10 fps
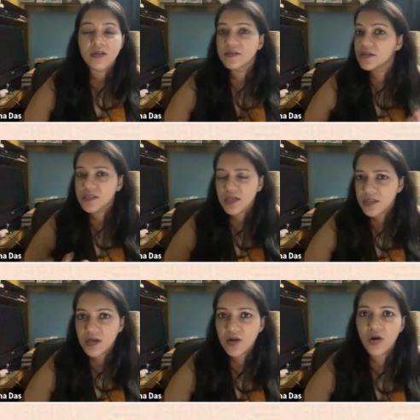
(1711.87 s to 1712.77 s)
there is
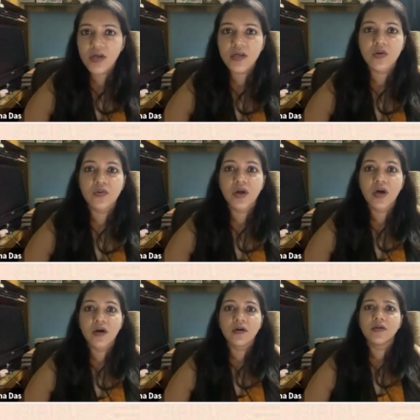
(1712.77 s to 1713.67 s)
nothing called
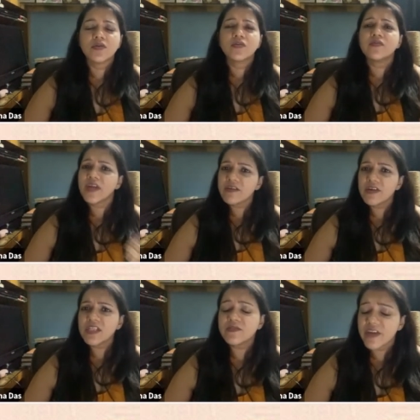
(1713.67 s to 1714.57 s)
corona you know very
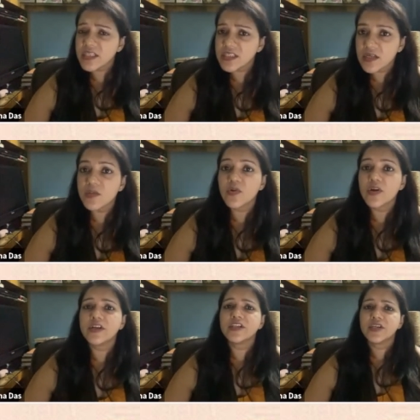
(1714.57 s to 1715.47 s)
very very senior
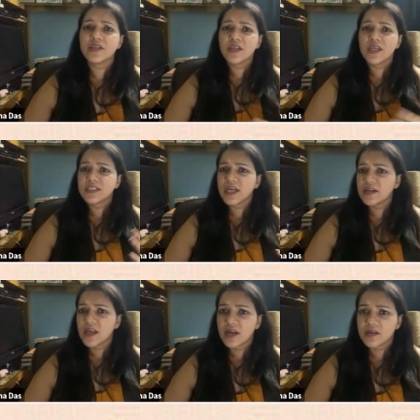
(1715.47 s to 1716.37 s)
politician they
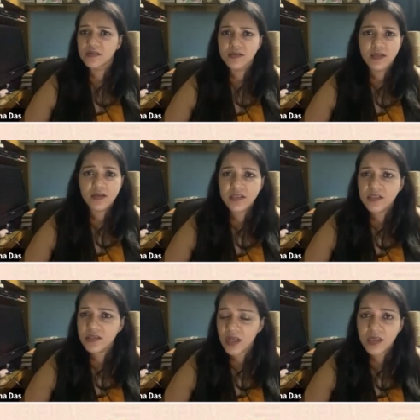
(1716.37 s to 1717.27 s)
said that there
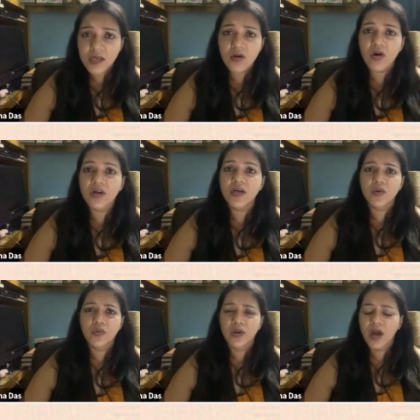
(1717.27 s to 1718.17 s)
is nothing called
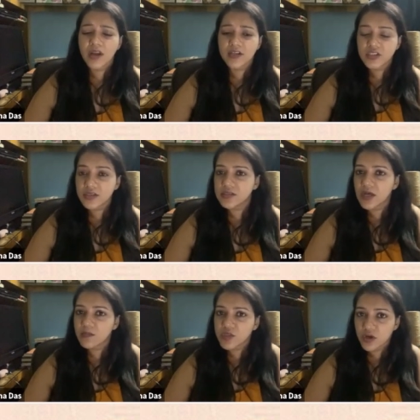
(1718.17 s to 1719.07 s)
corona it's just
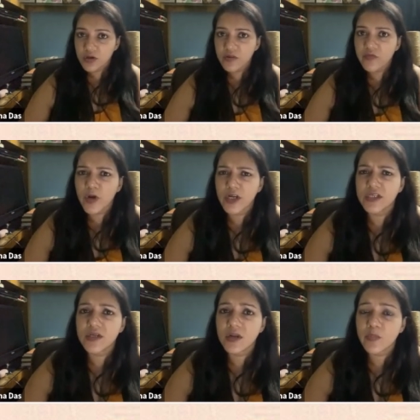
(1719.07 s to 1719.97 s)
some sort of
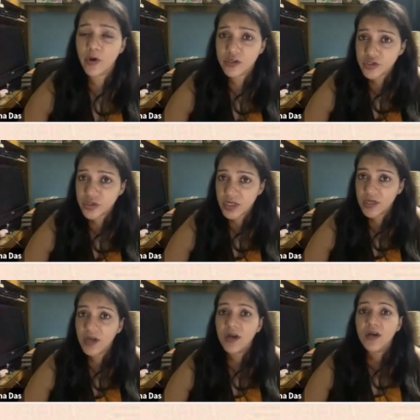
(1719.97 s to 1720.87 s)
political
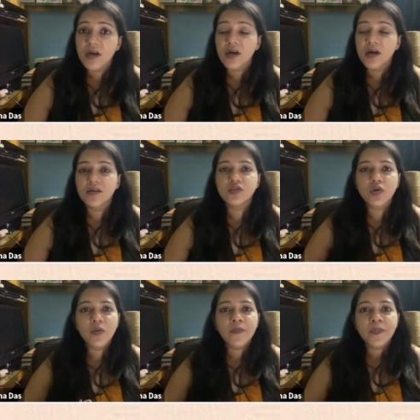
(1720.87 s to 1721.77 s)
posturing uh, so